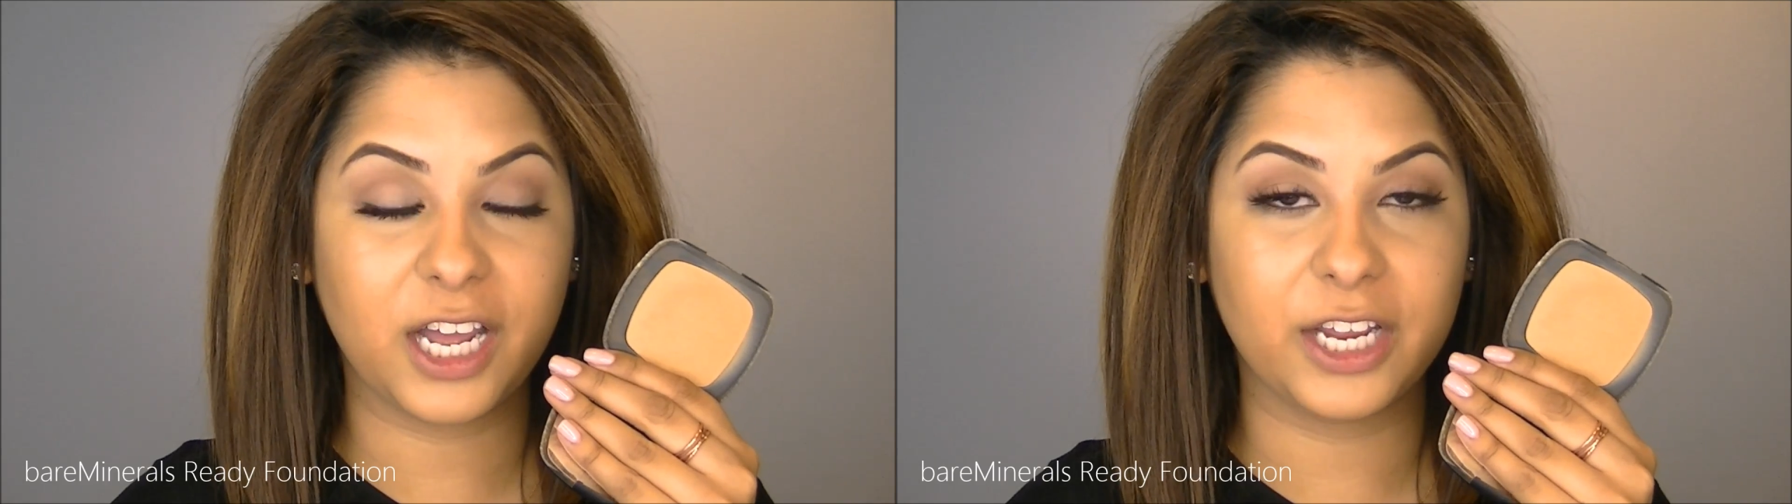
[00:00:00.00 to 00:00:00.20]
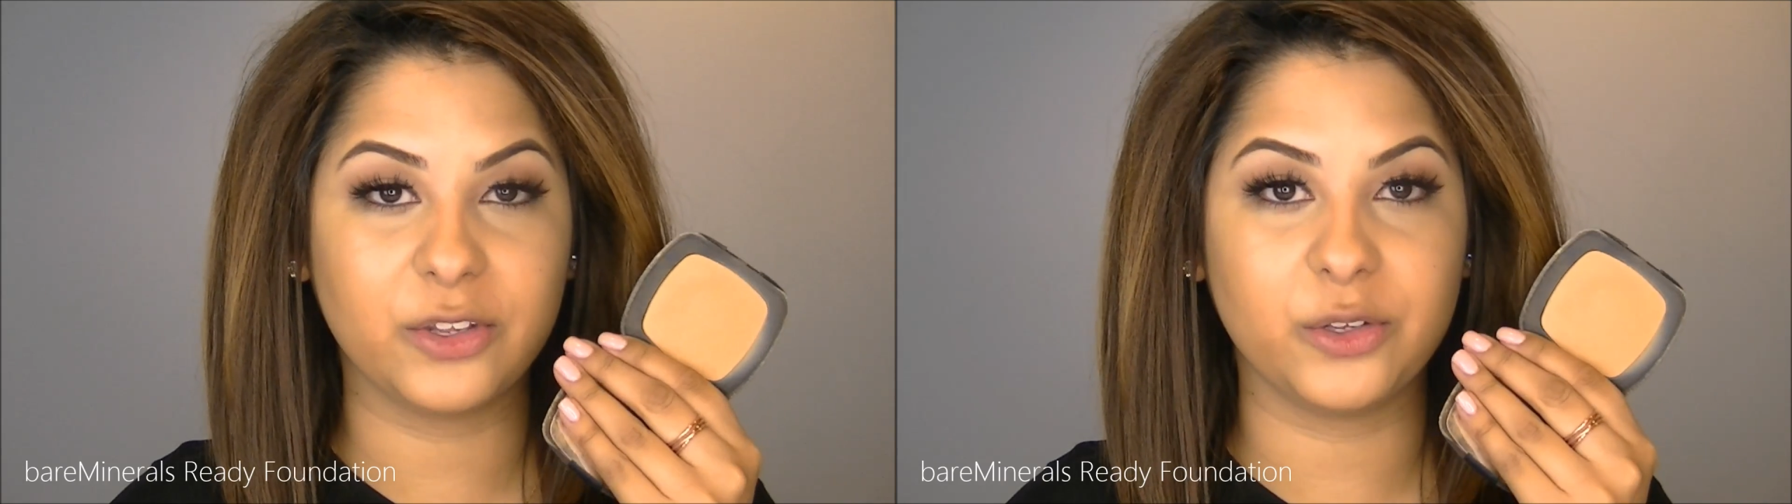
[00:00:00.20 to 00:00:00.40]

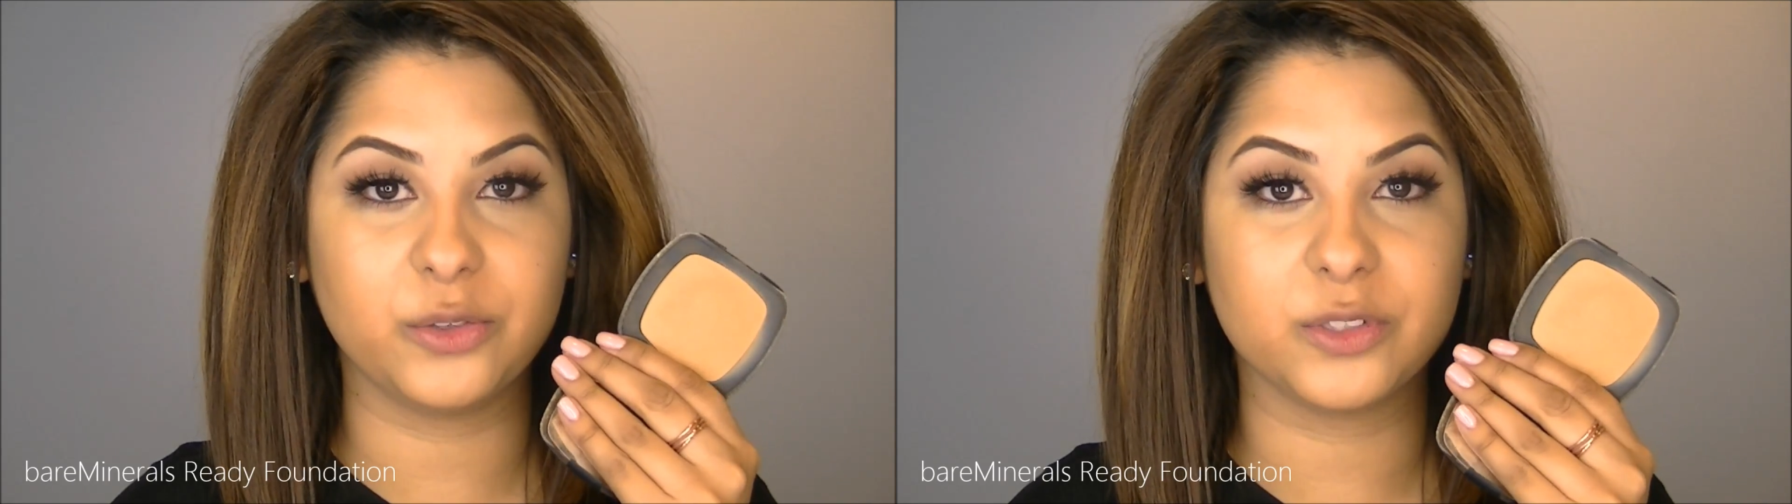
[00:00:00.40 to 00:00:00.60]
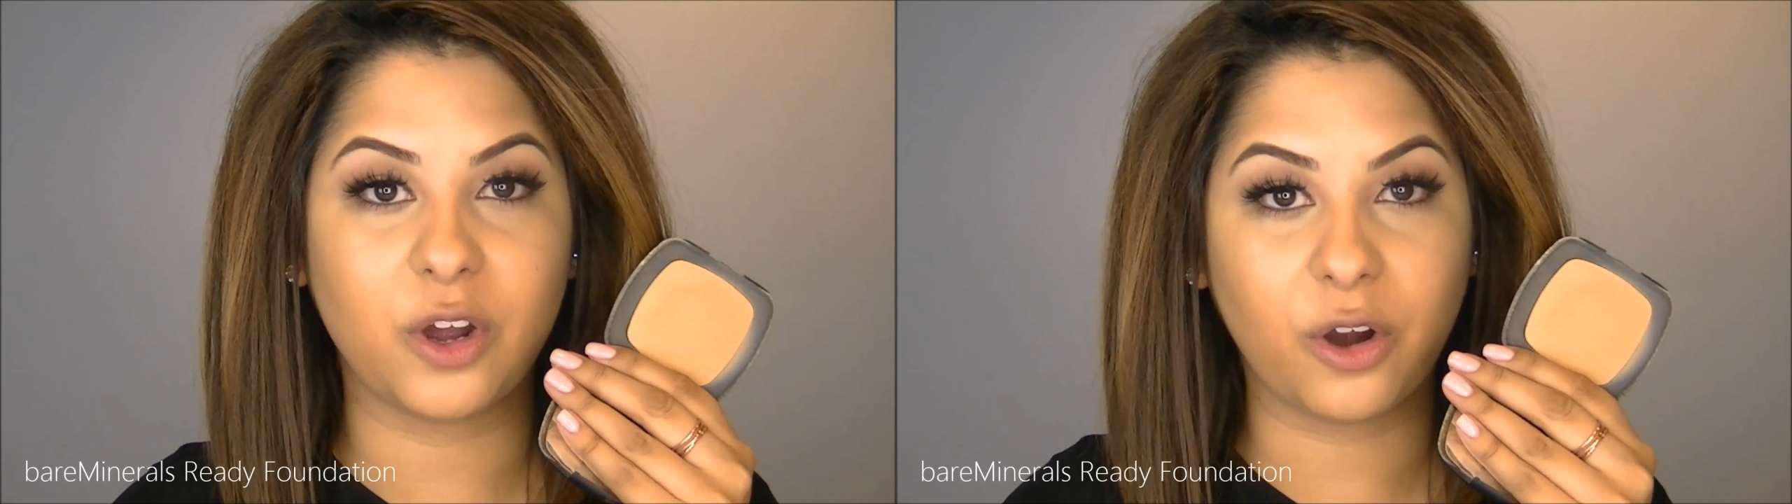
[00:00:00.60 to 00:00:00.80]
I
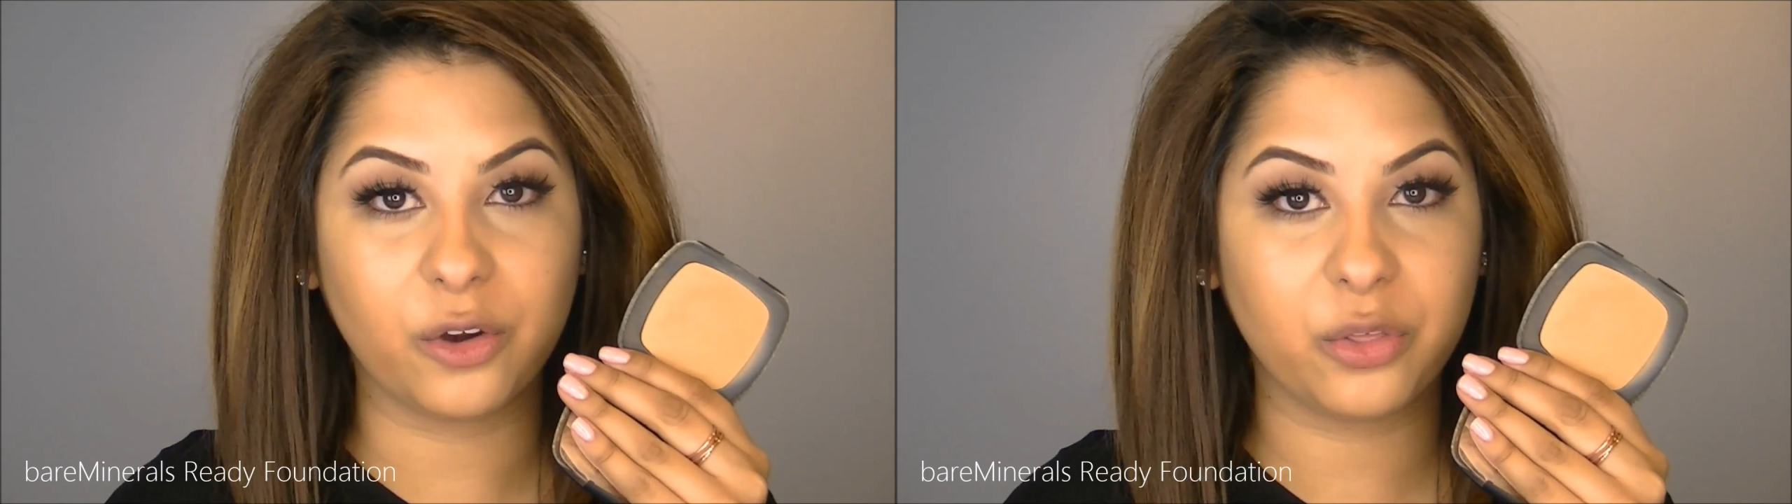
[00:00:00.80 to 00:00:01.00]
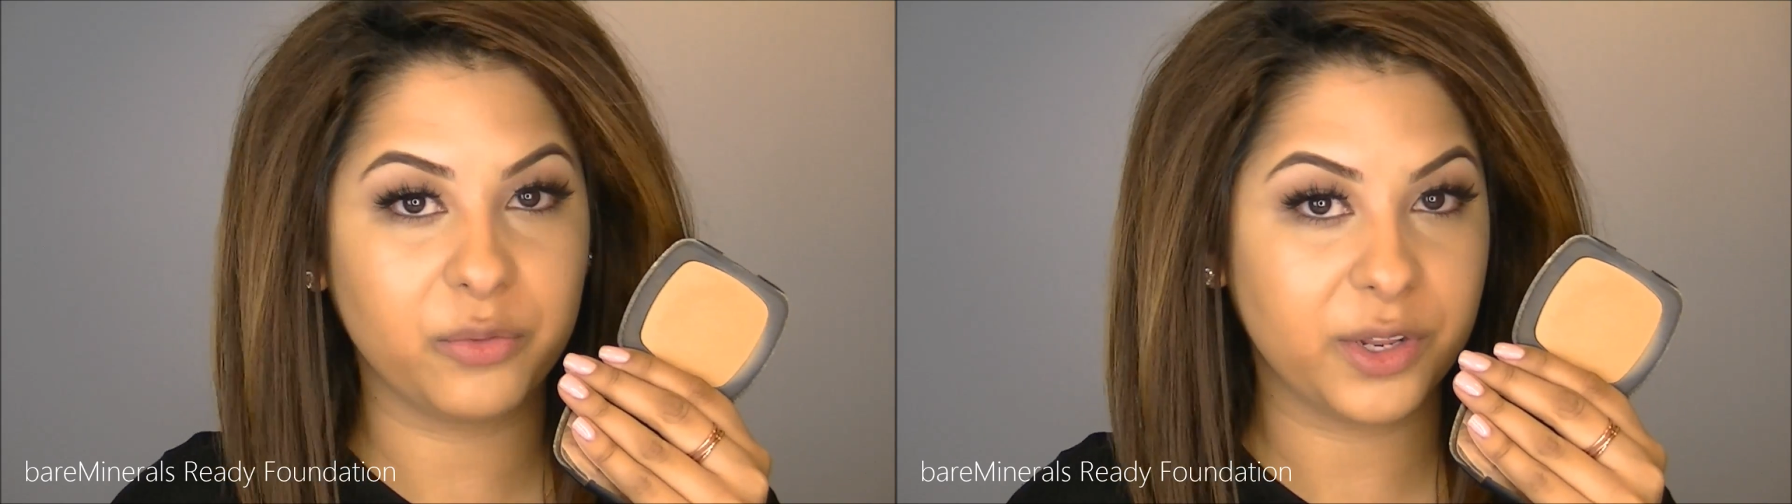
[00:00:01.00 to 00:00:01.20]
use
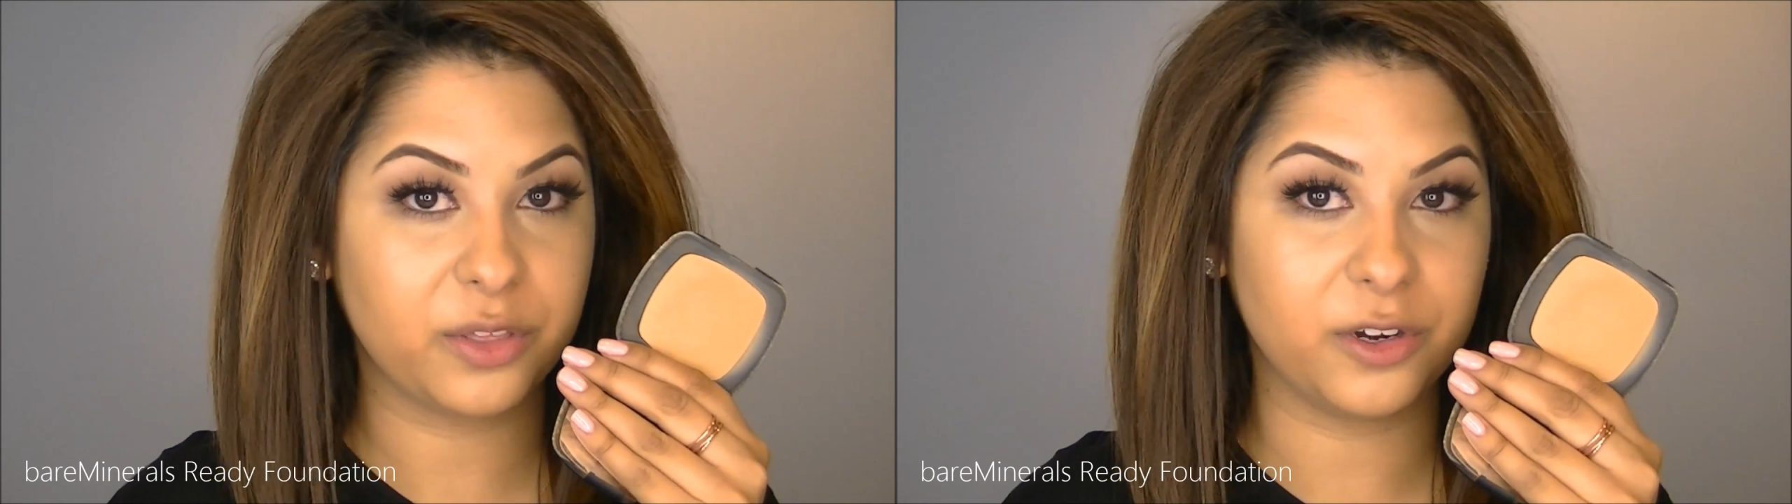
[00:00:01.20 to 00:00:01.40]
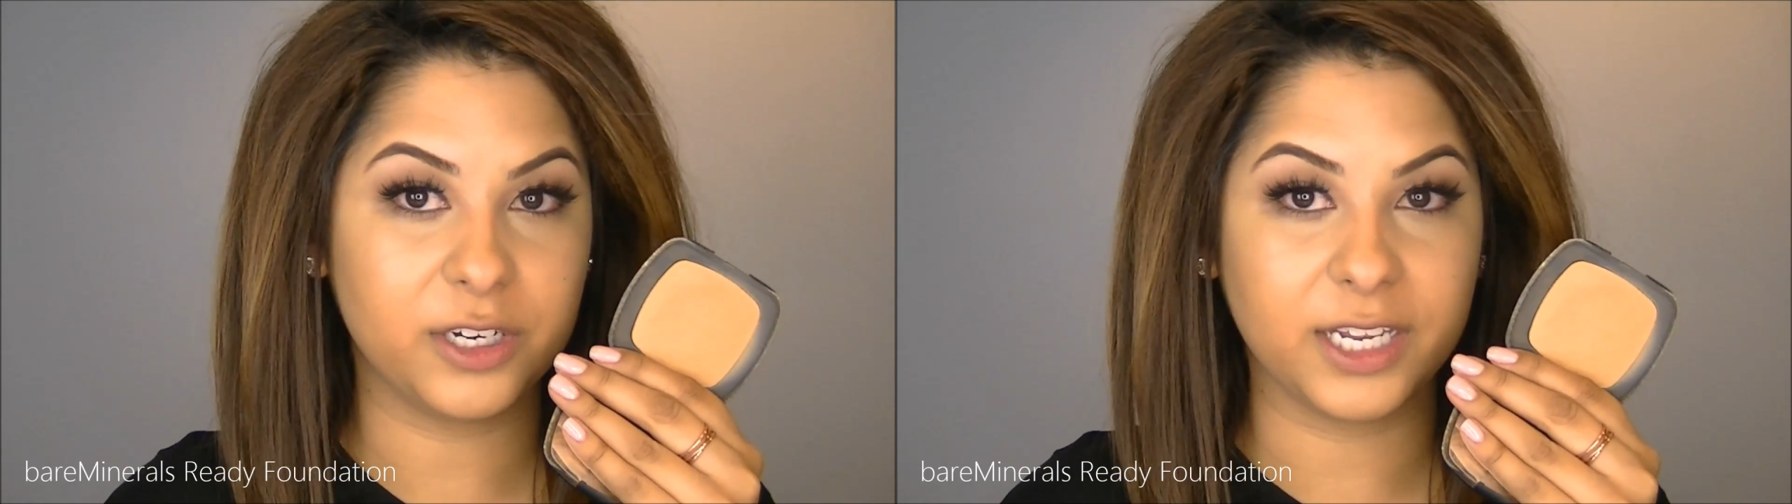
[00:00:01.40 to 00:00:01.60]

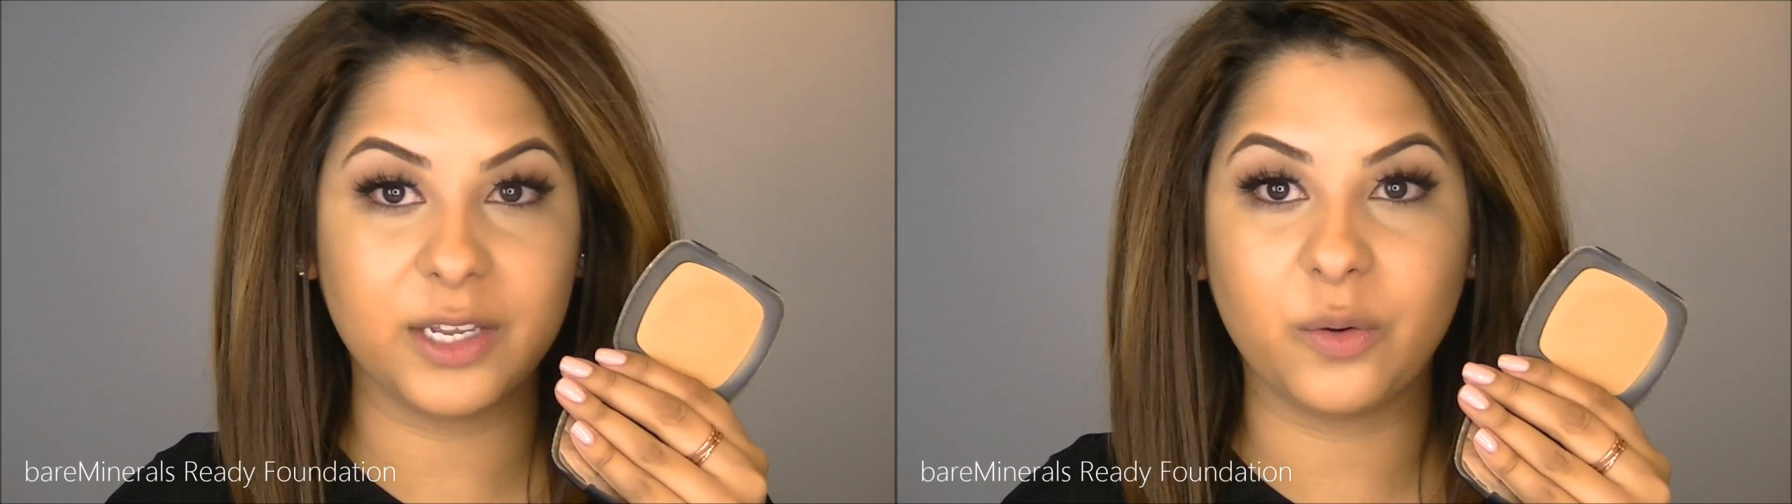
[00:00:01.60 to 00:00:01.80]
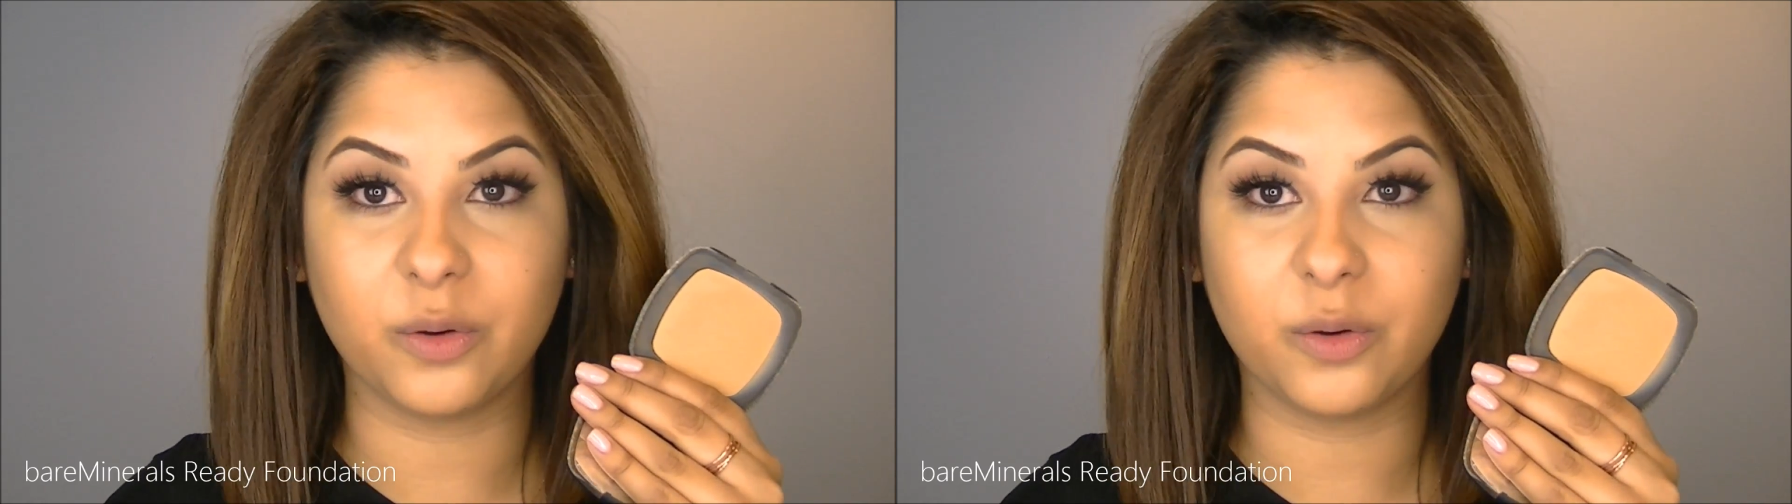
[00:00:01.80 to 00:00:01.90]
R330,